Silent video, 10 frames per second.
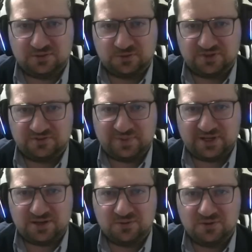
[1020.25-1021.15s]
Order of
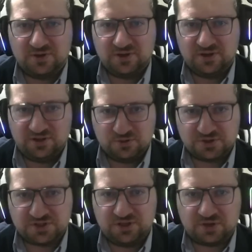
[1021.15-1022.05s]
Battle,
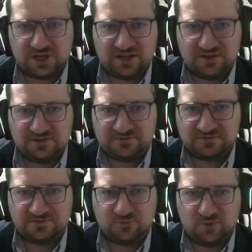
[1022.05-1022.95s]
usually you
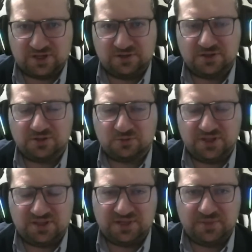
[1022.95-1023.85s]
have
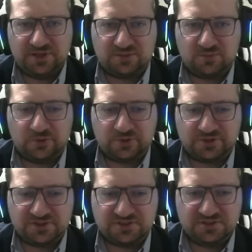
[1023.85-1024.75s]
120 millimeter
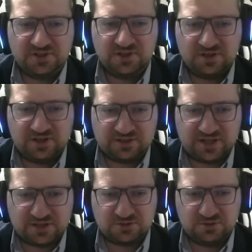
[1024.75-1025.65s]
mortars
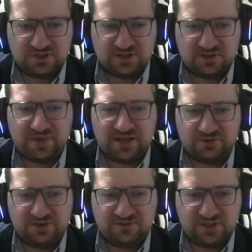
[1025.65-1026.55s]
attached to a
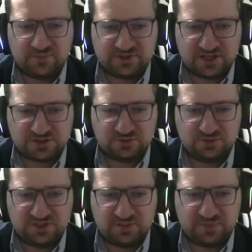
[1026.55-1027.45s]
battery of them attached to
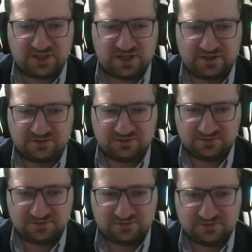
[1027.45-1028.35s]
the battalion.
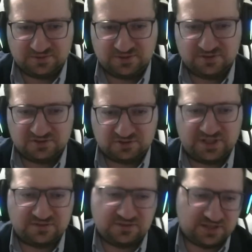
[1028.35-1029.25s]
So
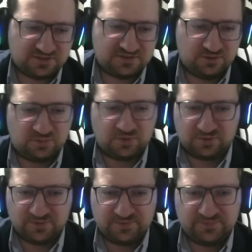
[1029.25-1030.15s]
that's
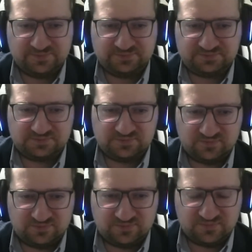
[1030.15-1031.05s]
normal.
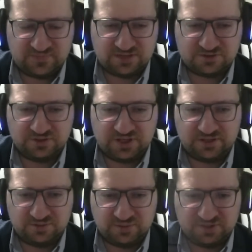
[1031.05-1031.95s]
That's
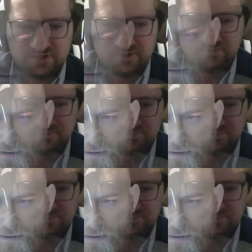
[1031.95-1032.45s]
organic to the battalion.